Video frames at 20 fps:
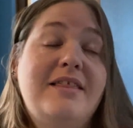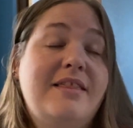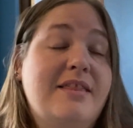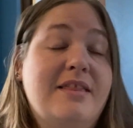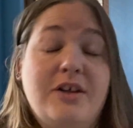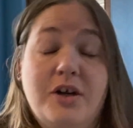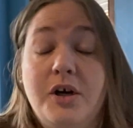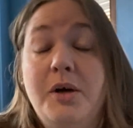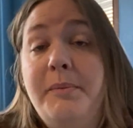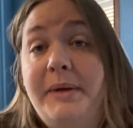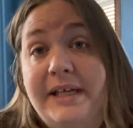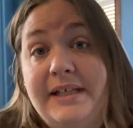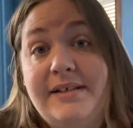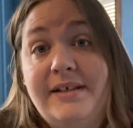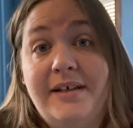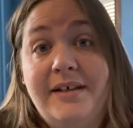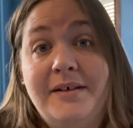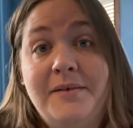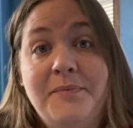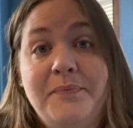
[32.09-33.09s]
they're
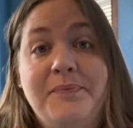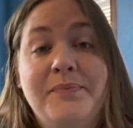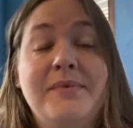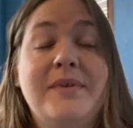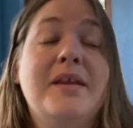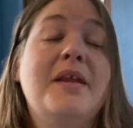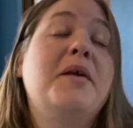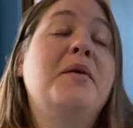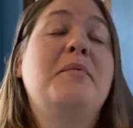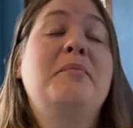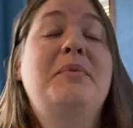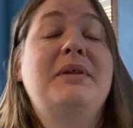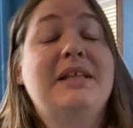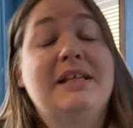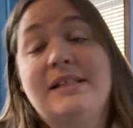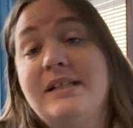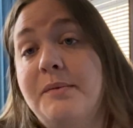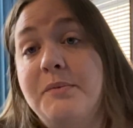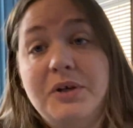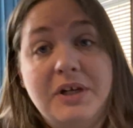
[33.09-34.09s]
amazing, but
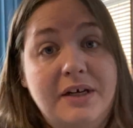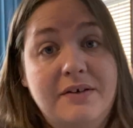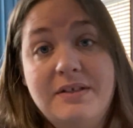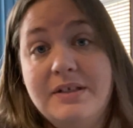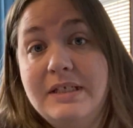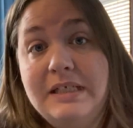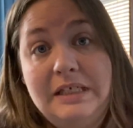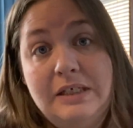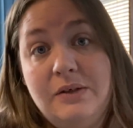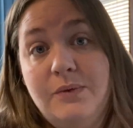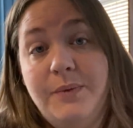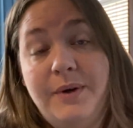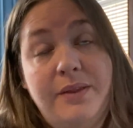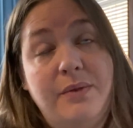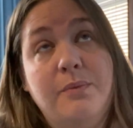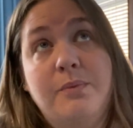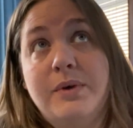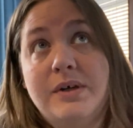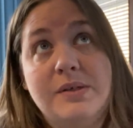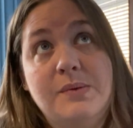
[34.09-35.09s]
this time you're going to have to deal
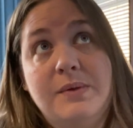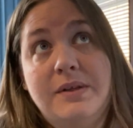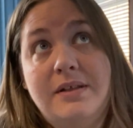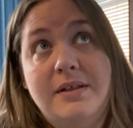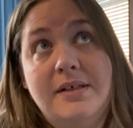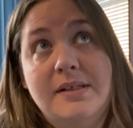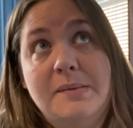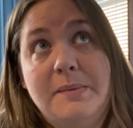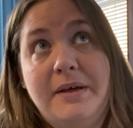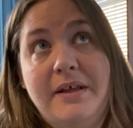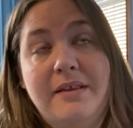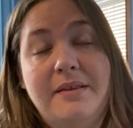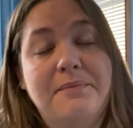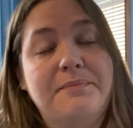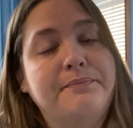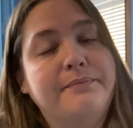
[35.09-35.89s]
with Words with Elizabeth.